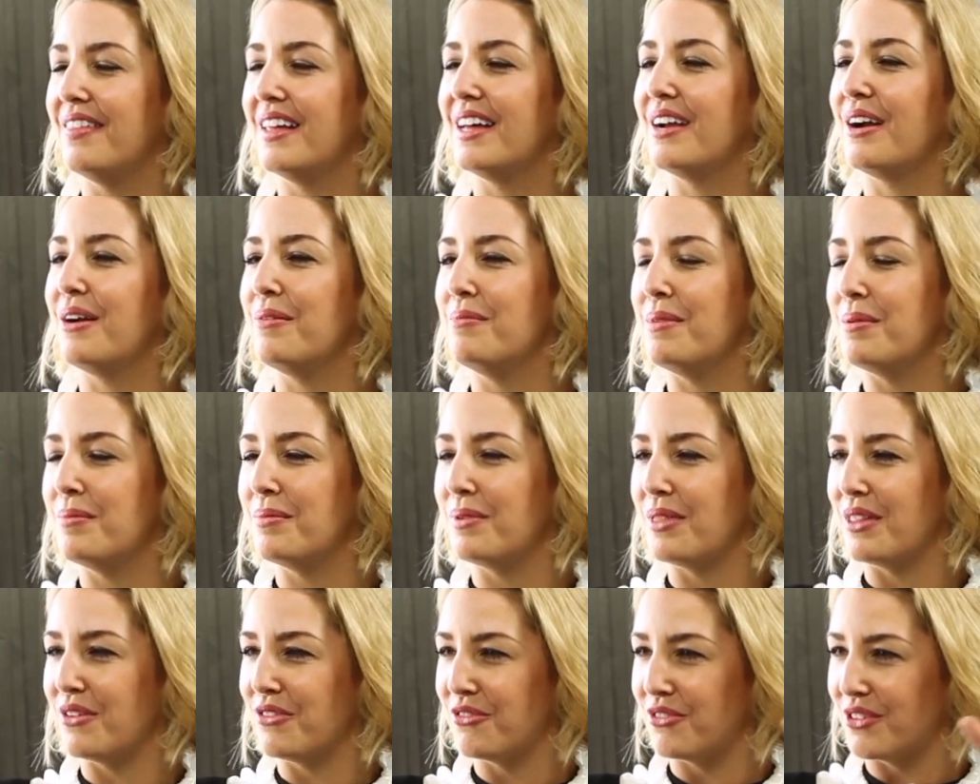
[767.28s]
and then I
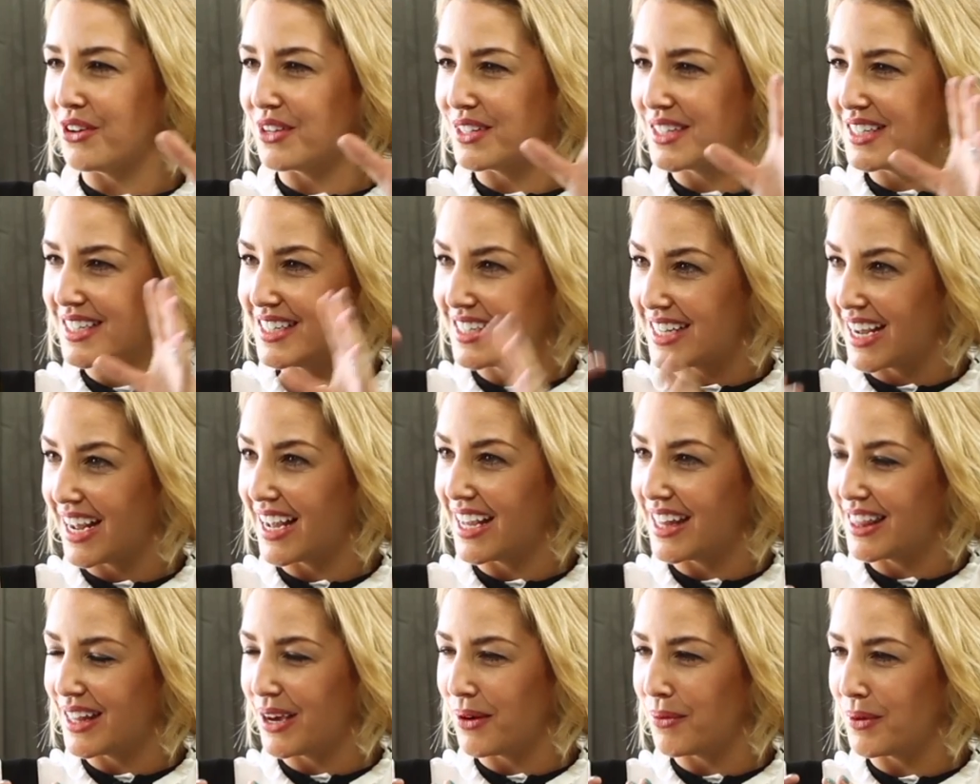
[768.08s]
remember the first
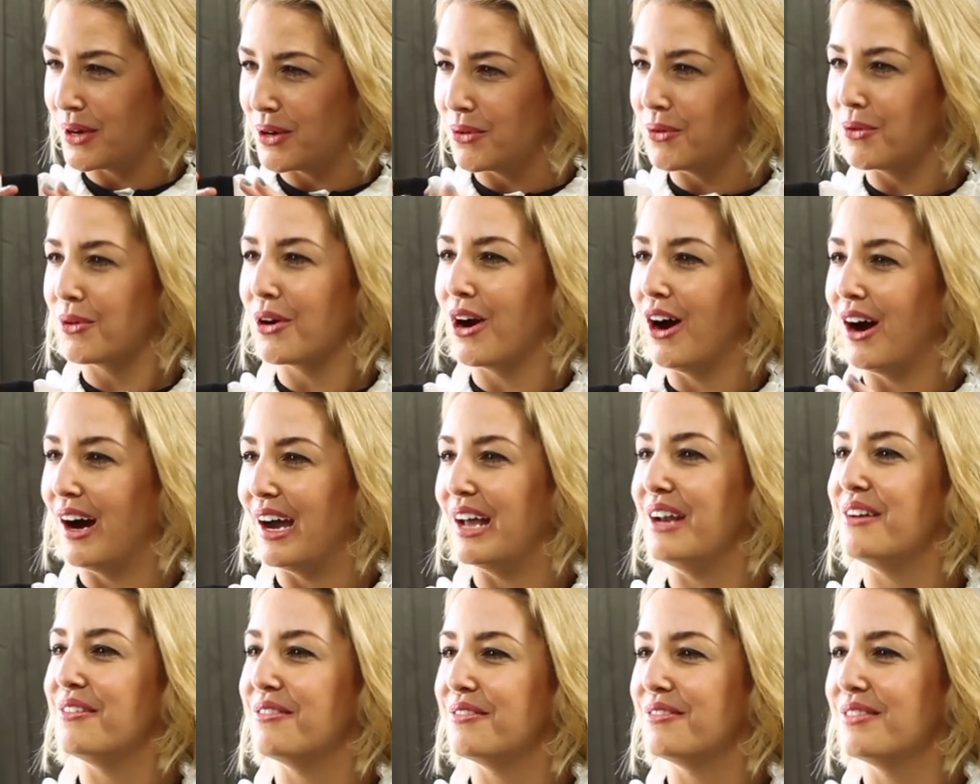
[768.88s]
day that we all
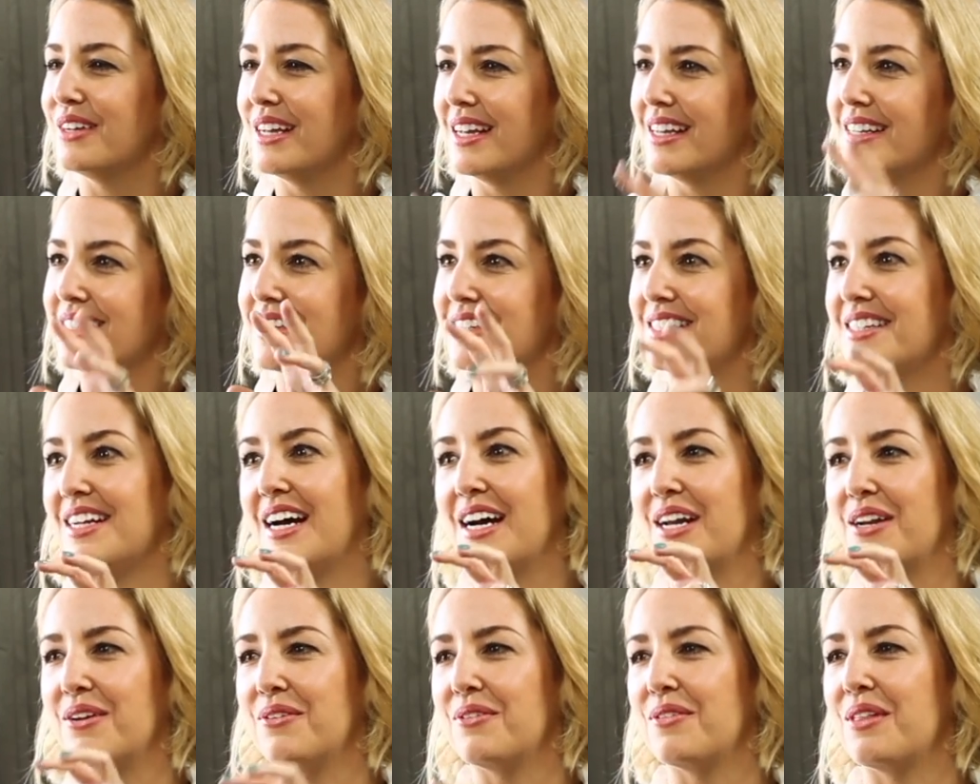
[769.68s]
kind of
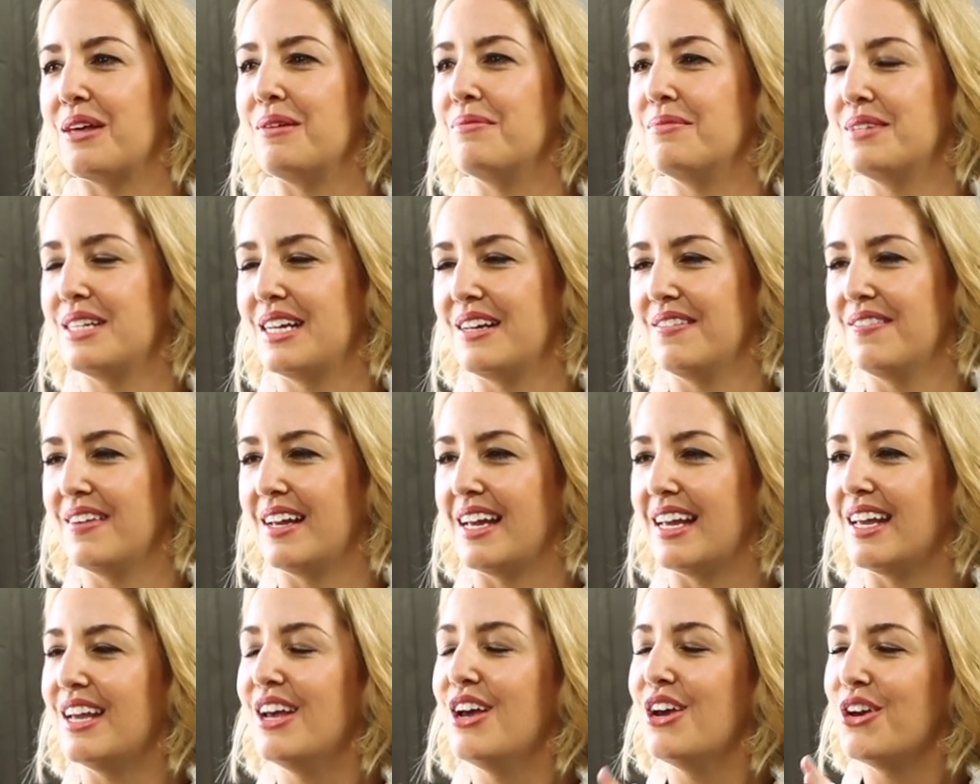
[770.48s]
started with
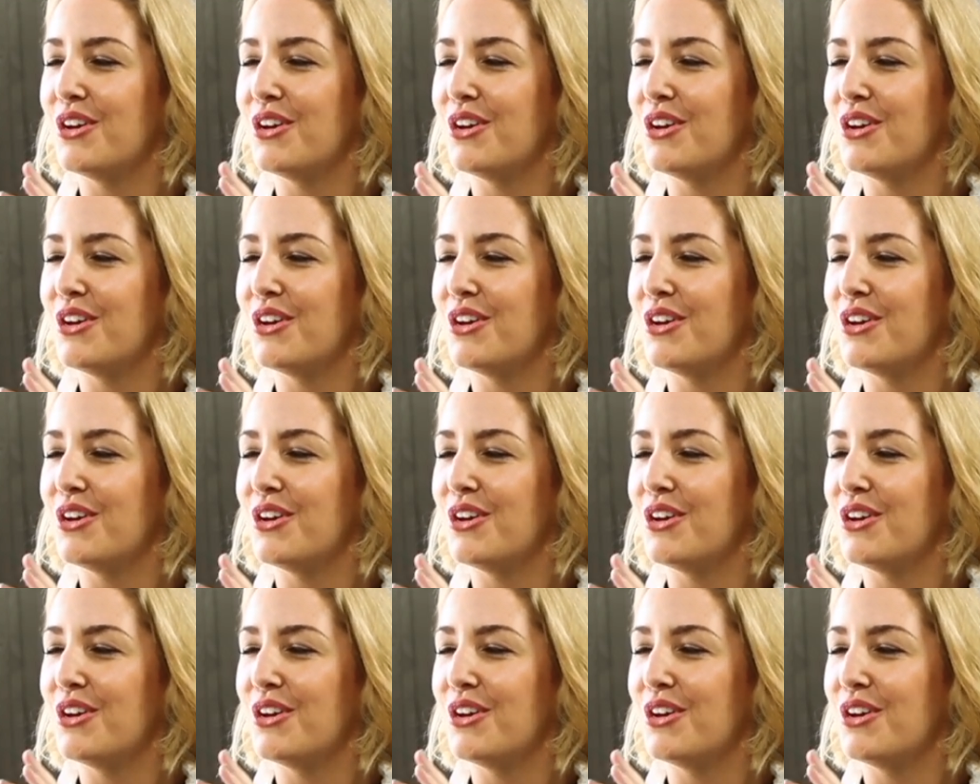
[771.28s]
MTV,